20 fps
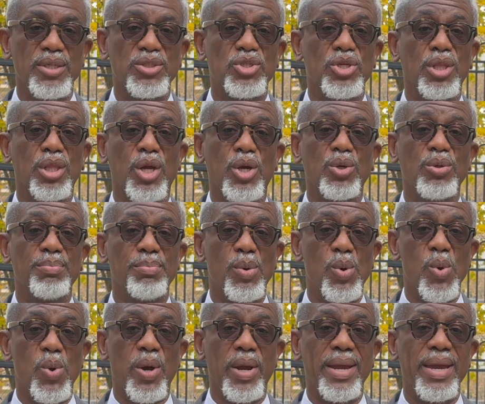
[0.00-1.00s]
to learn
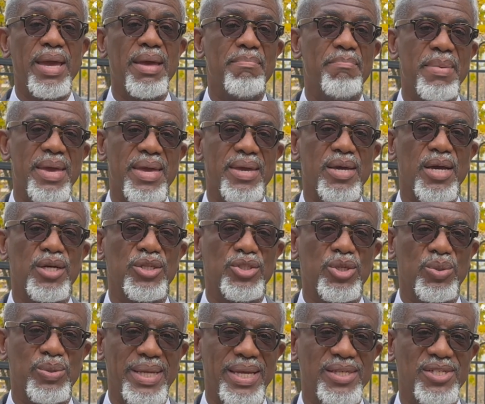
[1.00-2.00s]
more and make a
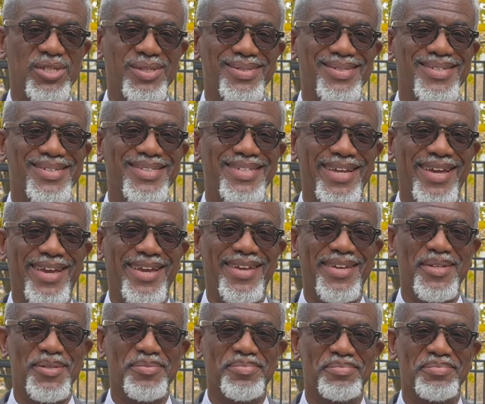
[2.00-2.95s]
donation today.